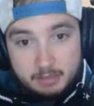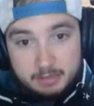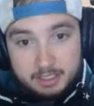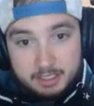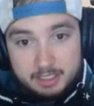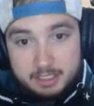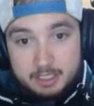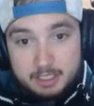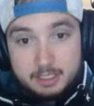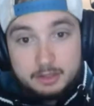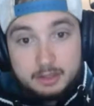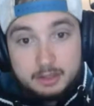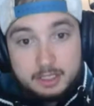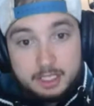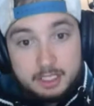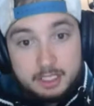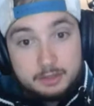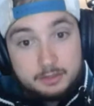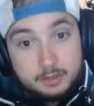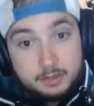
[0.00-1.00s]
I mean, getting
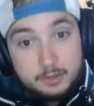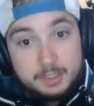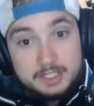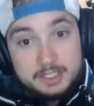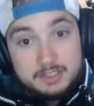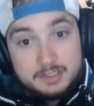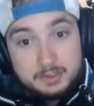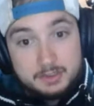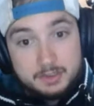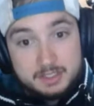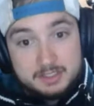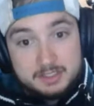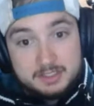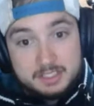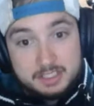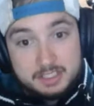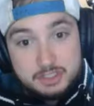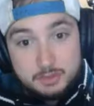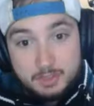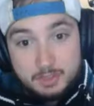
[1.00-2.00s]
thrown into a
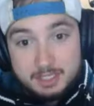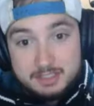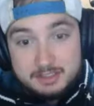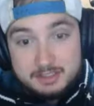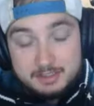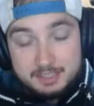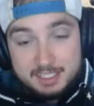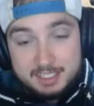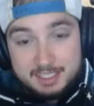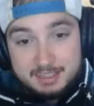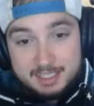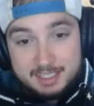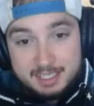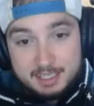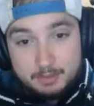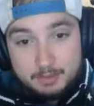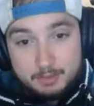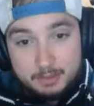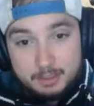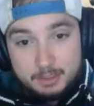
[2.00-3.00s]
situation like
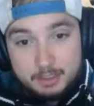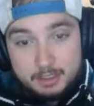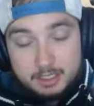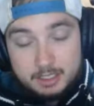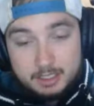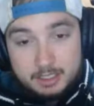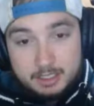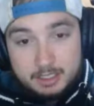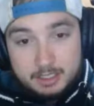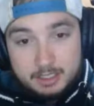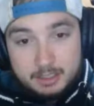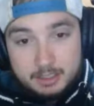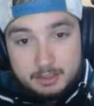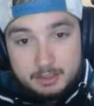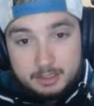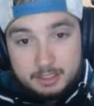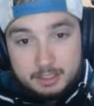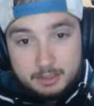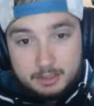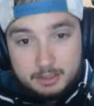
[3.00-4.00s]
that where
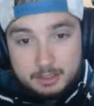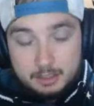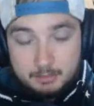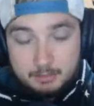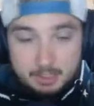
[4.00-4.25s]
exactly